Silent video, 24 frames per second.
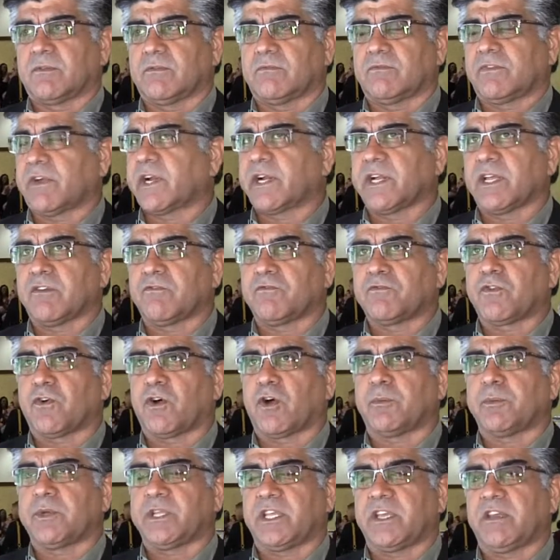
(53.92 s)
very
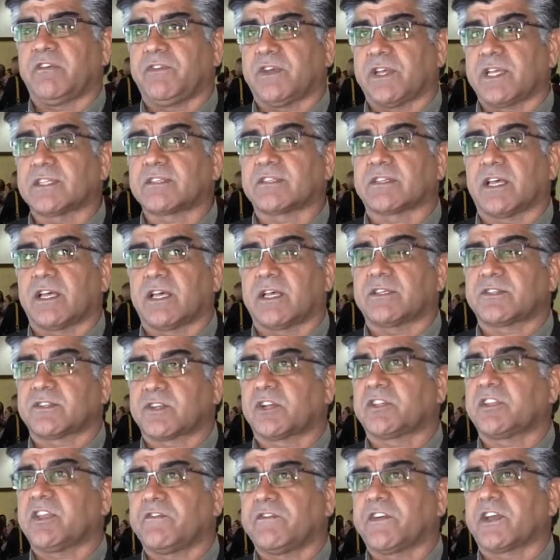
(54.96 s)
informative. It's a
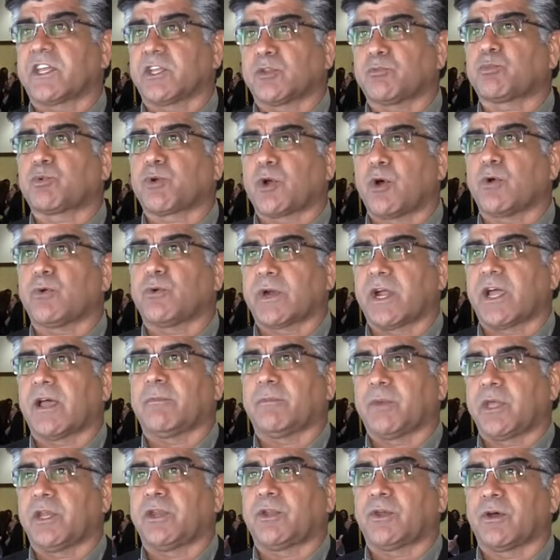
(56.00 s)
certificate
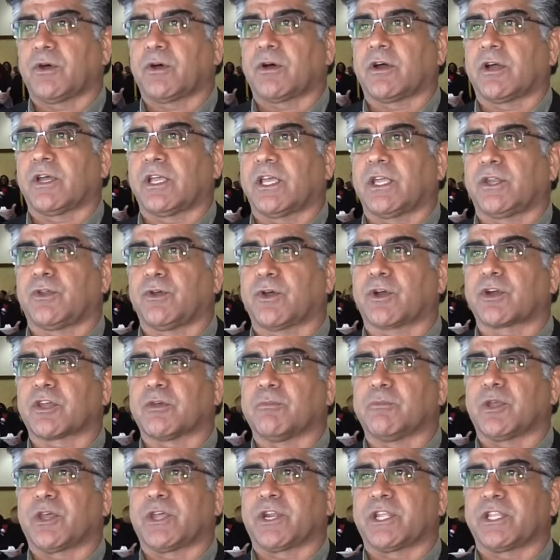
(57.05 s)
program in your
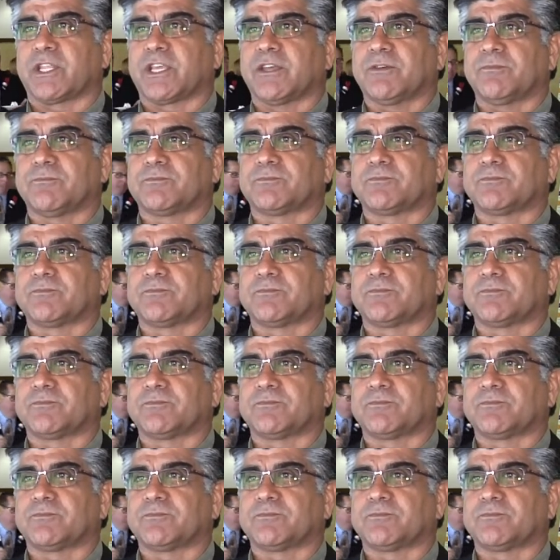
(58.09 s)
community.